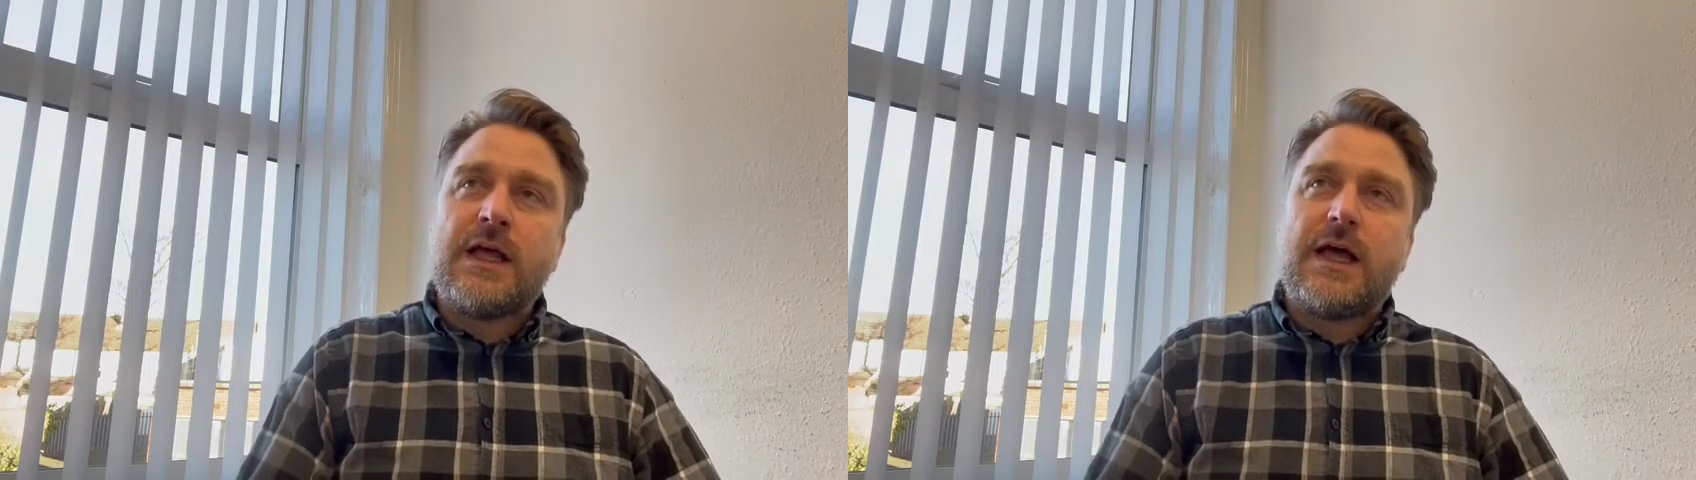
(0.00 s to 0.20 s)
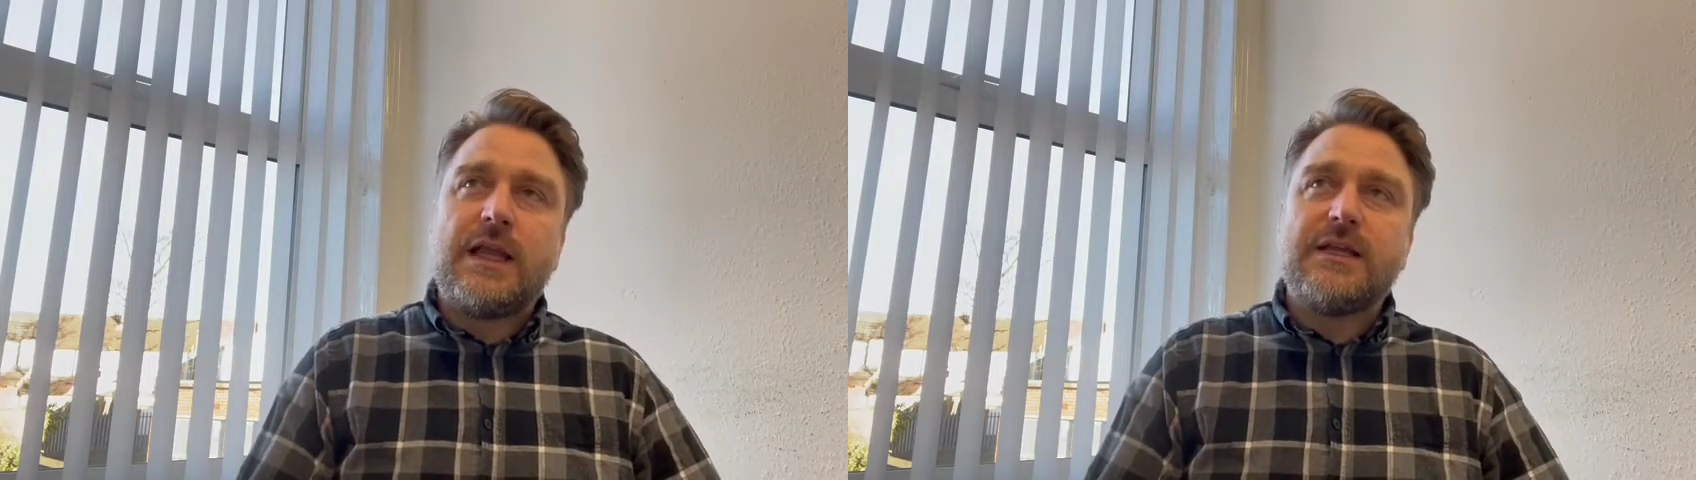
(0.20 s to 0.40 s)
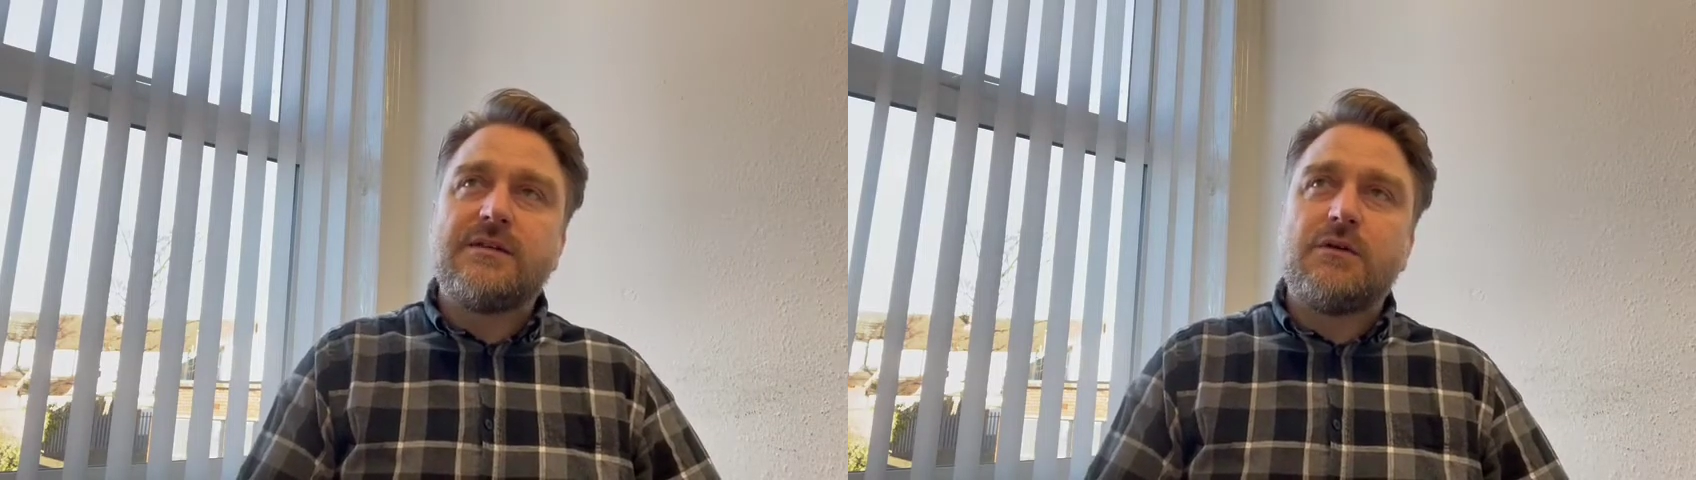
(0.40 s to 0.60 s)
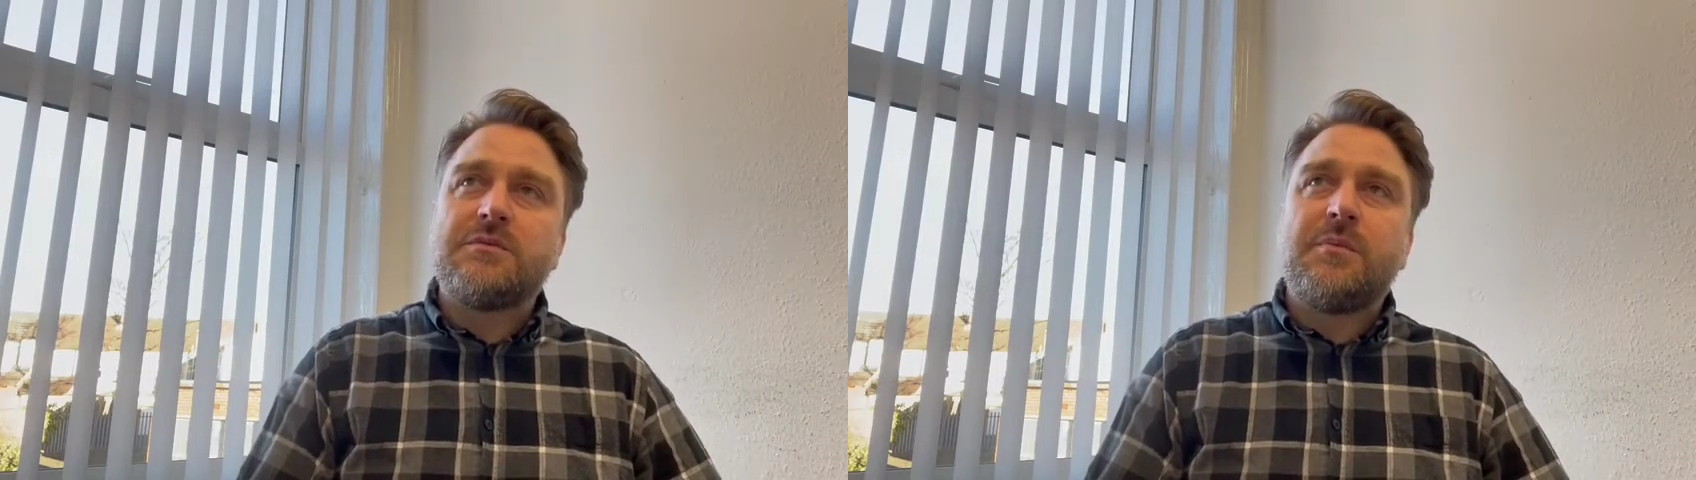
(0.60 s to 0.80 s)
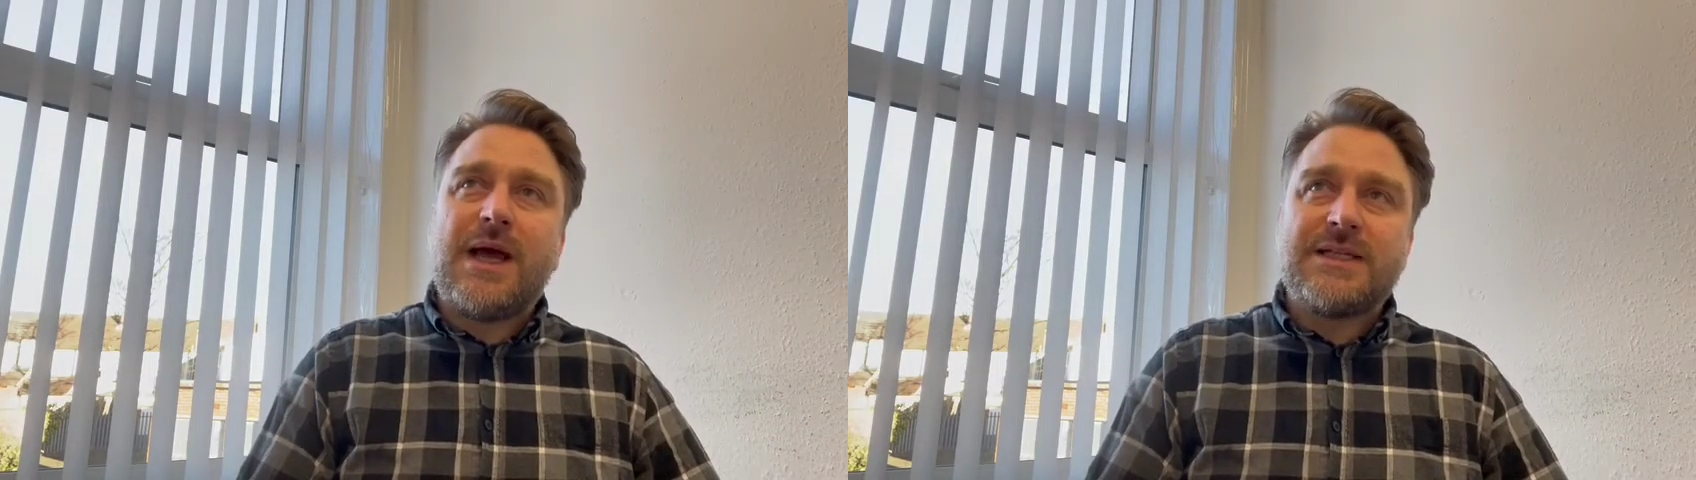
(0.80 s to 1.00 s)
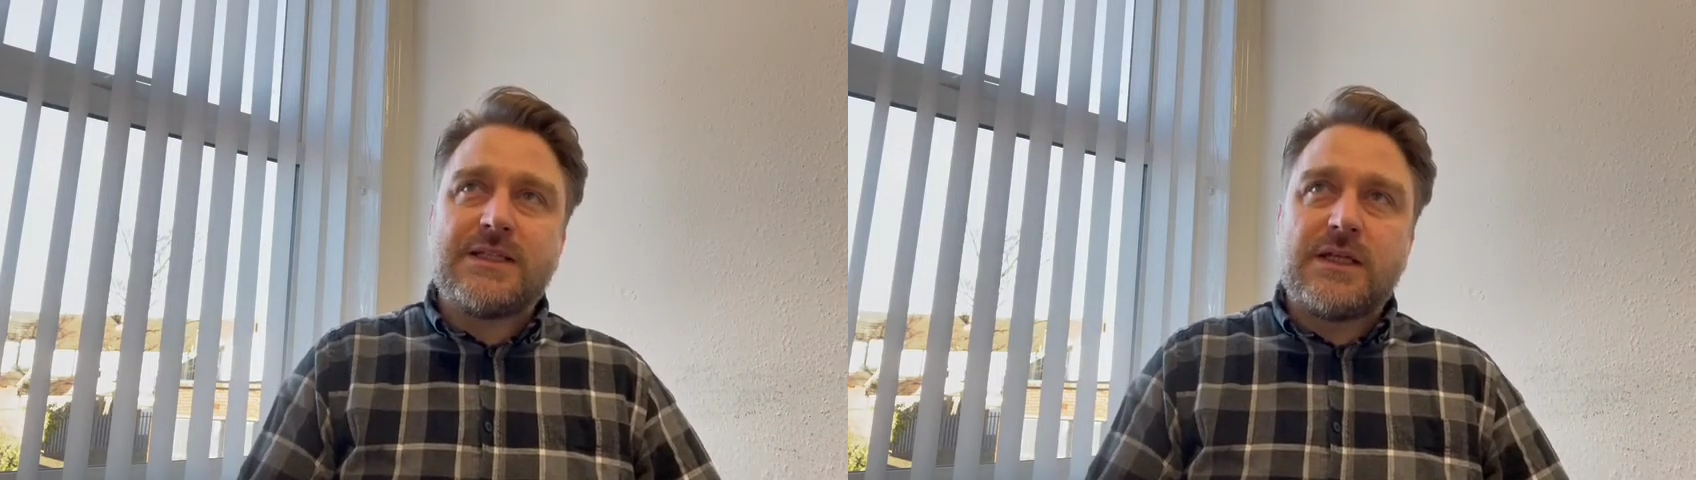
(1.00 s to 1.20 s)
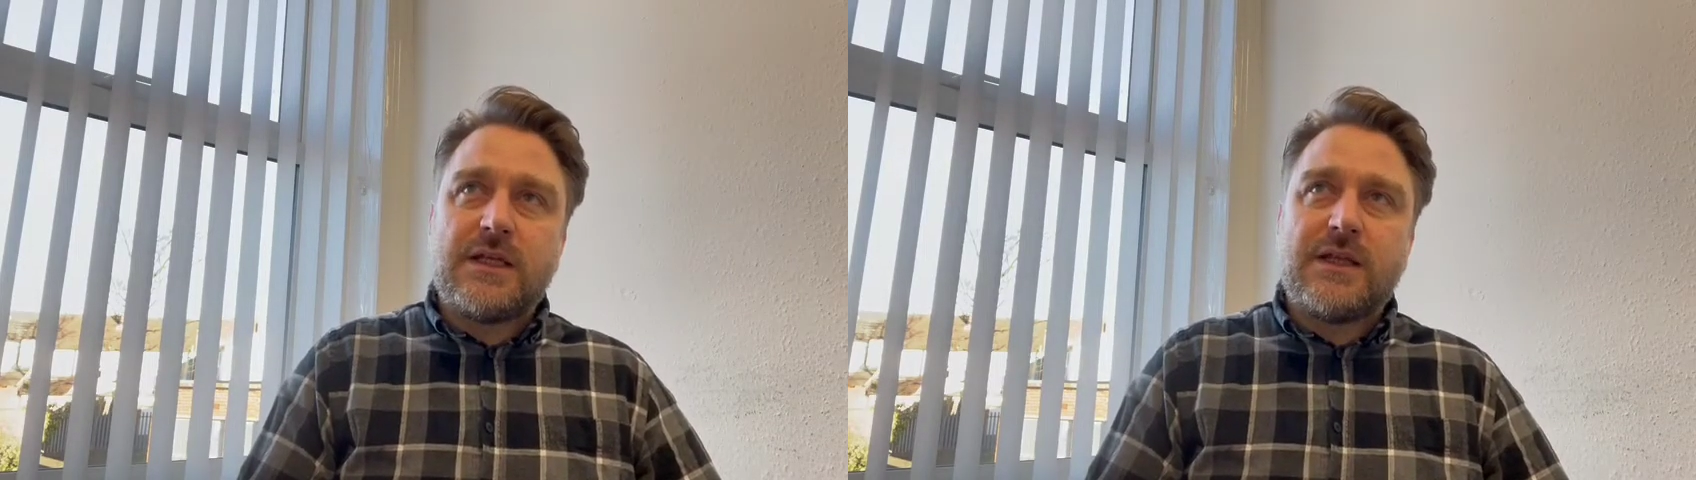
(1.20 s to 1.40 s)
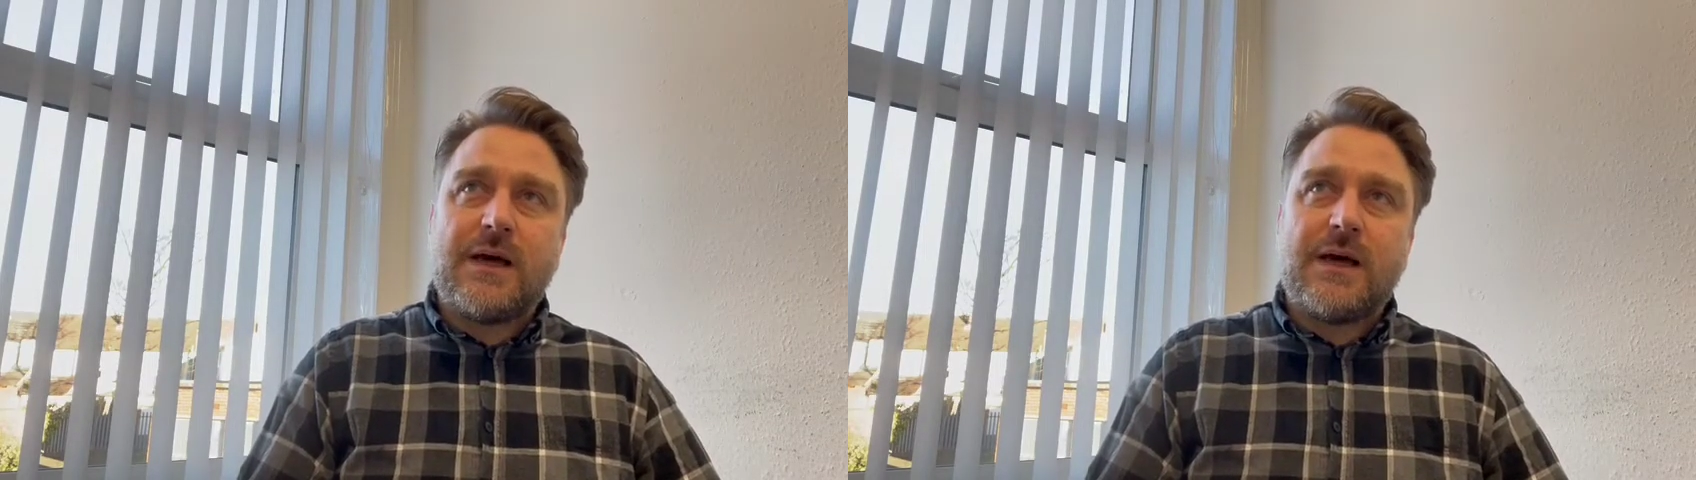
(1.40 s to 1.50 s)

And it's always best that